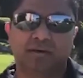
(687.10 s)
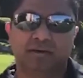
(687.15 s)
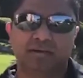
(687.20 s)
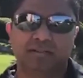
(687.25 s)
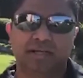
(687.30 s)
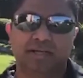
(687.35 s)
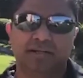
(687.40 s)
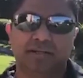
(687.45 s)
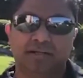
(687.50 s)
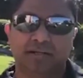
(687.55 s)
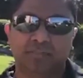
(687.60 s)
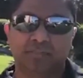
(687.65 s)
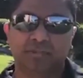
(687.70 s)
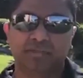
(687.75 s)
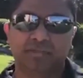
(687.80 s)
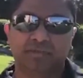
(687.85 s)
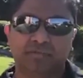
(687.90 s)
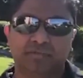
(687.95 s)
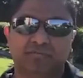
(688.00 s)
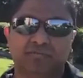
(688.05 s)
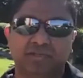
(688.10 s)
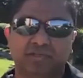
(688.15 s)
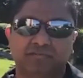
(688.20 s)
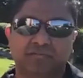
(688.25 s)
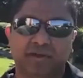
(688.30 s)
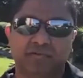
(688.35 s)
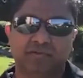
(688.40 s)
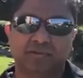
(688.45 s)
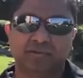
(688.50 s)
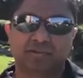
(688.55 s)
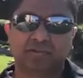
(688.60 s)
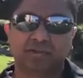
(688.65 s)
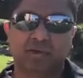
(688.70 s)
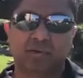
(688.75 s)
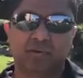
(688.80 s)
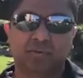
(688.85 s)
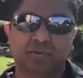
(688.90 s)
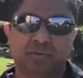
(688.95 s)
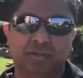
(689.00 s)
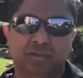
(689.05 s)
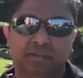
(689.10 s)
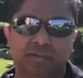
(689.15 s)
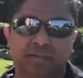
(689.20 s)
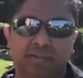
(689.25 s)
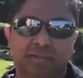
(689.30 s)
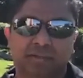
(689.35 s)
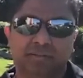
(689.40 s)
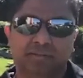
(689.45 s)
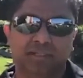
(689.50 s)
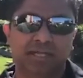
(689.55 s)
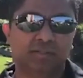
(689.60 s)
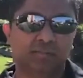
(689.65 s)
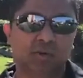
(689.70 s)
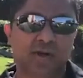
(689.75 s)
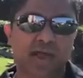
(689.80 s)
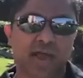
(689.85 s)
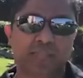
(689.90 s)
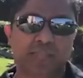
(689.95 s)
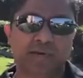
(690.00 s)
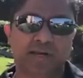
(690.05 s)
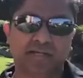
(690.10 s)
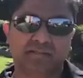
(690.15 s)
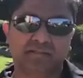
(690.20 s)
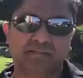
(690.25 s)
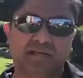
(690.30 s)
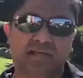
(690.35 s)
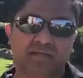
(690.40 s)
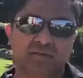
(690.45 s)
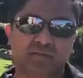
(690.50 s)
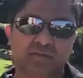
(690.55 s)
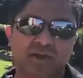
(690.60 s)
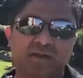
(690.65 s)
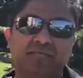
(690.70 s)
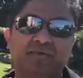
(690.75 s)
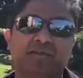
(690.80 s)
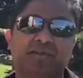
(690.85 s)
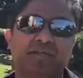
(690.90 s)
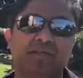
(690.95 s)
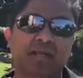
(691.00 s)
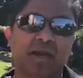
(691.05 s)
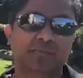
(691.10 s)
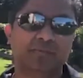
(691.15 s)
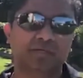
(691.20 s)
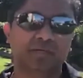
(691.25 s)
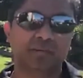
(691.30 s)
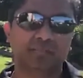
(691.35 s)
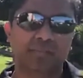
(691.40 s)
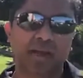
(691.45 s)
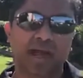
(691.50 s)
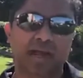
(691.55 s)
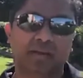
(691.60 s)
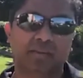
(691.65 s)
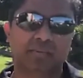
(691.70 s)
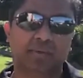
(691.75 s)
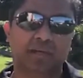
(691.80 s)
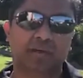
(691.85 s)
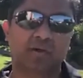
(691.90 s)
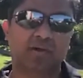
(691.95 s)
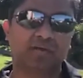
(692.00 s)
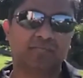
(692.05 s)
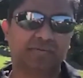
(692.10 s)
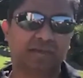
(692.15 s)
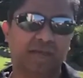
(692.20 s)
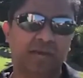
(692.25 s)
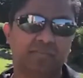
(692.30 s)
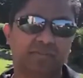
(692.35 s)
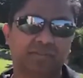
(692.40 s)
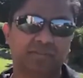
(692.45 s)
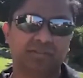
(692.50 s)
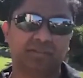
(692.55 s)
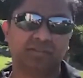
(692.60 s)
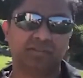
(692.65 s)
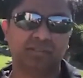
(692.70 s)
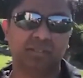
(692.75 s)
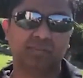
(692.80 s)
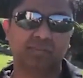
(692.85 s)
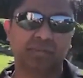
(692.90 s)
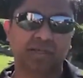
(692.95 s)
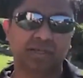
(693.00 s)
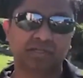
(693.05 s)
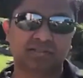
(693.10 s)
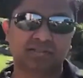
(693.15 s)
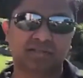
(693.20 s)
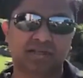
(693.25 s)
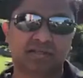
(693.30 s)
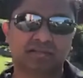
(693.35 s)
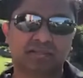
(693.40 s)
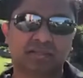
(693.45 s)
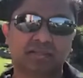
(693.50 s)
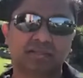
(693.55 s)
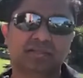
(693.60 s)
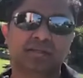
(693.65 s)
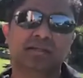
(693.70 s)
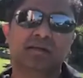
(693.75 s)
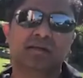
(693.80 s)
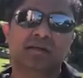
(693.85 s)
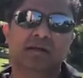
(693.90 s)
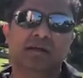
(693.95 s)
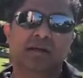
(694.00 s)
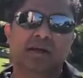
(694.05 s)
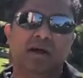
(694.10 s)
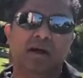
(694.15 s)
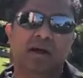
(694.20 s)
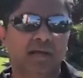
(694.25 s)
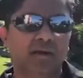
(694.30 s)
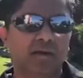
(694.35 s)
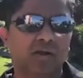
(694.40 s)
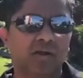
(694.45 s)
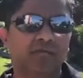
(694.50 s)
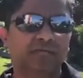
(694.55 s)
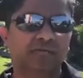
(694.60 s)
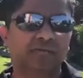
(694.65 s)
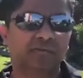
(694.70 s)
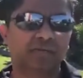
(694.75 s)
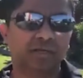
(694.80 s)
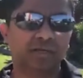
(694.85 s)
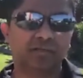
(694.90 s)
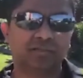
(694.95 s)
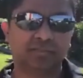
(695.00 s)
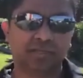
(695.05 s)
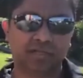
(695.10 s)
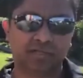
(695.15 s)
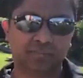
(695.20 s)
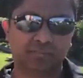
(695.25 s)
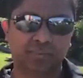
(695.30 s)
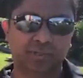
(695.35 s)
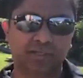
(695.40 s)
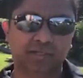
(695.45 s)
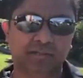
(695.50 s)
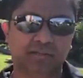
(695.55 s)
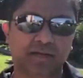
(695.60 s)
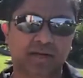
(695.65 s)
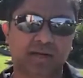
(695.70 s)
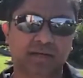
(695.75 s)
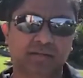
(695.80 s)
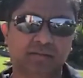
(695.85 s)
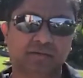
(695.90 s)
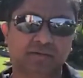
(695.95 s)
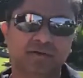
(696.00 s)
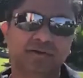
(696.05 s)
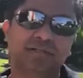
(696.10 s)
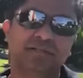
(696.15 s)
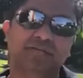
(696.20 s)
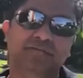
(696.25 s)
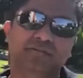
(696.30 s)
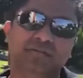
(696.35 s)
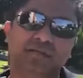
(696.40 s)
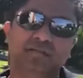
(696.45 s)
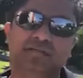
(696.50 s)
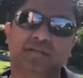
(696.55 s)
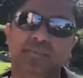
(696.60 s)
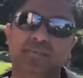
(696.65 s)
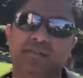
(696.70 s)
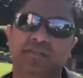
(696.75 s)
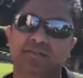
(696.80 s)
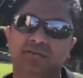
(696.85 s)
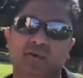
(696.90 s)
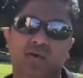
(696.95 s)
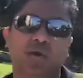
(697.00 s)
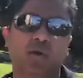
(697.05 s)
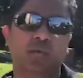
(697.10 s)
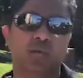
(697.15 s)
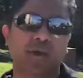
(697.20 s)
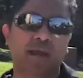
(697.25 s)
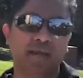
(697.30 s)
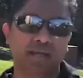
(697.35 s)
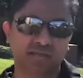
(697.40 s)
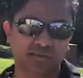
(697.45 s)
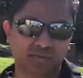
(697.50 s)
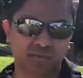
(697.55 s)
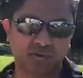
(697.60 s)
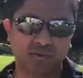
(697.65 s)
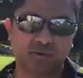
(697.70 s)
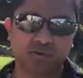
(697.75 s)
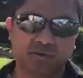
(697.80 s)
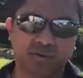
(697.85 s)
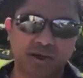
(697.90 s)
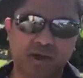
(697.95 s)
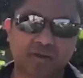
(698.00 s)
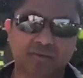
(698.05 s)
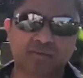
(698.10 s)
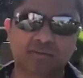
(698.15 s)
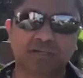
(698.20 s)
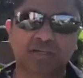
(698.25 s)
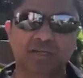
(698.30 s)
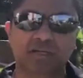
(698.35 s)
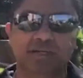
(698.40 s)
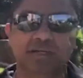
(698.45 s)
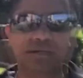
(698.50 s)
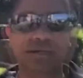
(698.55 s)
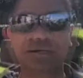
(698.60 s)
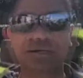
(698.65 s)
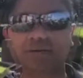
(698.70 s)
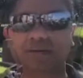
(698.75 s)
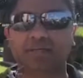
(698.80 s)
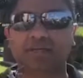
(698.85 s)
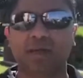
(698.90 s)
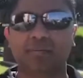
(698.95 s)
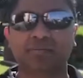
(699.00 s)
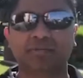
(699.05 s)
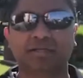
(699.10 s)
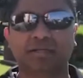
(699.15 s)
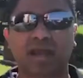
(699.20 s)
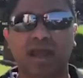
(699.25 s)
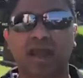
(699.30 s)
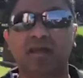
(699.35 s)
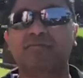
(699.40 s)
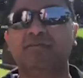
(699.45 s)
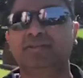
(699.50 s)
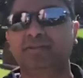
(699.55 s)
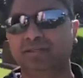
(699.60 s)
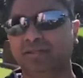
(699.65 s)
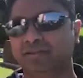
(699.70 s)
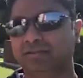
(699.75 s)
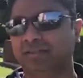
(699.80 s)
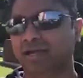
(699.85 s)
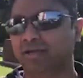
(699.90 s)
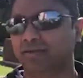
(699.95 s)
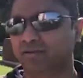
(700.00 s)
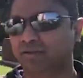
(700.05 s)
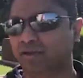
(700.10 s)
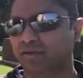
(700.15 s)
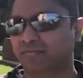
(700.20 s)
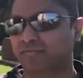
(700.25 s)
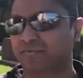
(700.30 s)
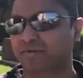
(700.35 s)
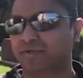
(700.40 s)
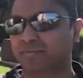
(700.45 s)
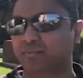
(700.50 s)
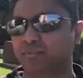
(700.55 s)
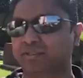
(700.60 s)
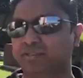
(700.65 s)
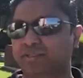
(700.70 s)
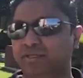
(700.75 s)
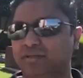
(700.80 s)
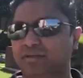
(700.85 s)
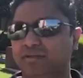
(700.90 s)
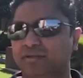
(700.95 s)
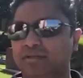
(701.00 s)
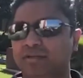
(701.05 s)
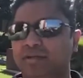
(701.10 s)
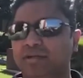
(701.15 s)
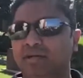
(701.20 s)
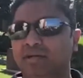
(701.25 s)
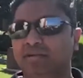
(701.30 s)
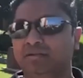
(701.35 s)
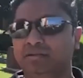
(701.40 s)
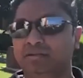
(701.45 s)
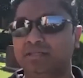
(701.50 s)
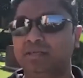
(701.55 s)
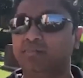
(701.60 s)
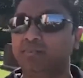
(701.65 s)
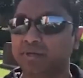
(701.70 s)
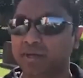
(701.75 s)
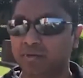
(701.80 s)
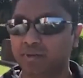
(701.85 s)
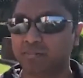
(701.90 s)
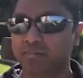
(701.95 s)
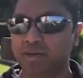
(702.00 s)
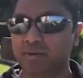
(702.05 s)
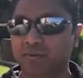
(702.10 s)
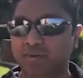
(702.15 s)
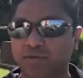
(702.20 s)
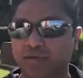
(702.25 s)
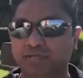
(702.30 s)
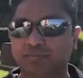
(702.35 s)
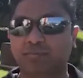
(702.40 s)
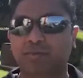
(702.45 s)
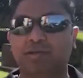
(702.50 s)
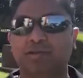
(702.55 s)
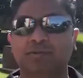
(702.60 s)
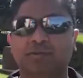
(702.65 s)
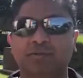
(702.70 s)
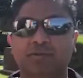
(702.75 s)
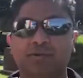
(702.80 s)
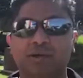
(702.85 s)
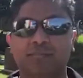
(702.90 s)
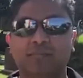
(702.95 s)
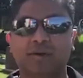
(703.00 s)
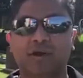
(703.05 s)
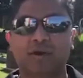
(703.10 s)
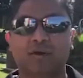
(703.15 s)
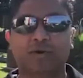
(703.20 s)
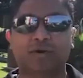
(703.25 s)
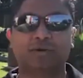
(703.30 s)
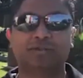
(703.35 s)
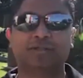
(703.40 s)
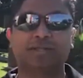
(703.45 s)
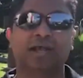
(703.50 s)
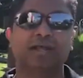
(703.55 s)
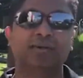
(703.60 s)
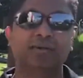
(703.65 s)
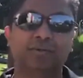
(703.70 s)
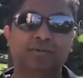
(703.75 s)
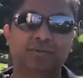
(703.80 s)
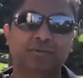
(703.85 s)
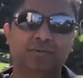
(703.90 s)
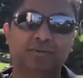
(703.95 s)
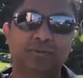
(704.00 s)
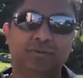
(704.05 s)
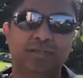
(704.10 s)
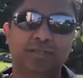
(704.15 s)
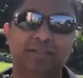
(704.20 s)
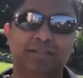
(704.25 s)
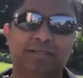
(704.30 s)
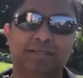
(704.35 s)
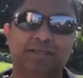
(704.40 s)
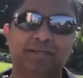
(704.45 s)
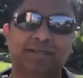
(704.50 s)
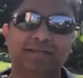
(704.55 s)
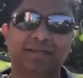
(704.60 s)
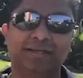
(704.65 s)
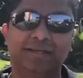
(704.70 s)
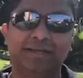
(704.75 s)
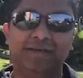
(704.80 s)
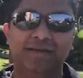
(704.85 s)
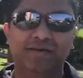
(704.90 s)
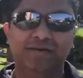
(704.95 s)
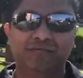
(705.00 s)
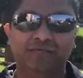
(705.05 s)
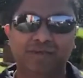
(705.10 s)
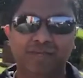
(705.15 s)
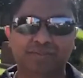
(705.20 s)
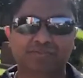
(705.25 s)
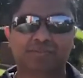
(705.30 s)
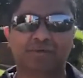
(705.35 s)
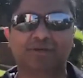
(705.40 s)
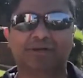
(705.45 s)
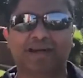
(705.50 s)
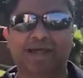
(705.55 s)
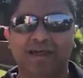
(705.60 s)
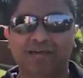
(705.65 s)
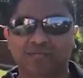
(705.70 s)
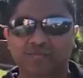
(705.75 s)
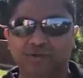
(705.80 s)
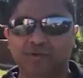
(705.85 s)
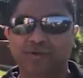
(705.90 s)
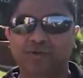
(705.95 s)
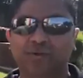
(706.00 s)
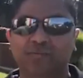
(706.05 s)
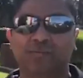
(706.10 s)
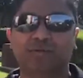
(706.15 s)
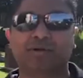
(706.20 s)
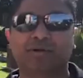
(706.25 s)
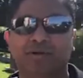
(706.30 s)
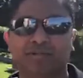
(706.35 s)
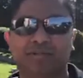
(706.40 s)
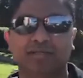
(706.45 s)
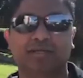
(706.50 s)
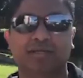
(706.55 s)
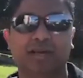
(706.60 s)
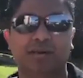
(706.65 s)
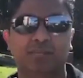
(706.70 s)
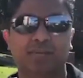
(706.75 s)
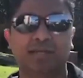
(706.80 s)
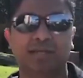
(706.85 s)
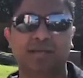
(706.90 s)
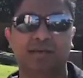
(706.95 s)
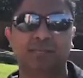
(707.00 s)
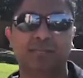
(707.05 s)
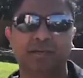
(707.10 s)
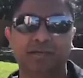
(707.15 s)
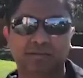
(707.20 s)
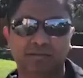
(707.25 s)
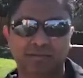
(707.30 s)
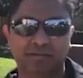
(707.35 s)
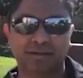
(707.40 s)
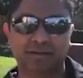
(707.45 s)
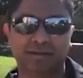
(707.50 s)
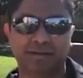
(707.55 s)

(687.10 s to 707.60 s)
all that depreciate in the first 5 years. So that's what happened at sale. You have to recapture it back. A lot of times CPAs does it. There are a lot of tricks that's being done. Not say tricks, I mean, there's a lot of ways to go around recapturing everything that you have depreciated. The CPA will be able to explain to you. I'm not going to tell you during the Facebook live video because it can be a bit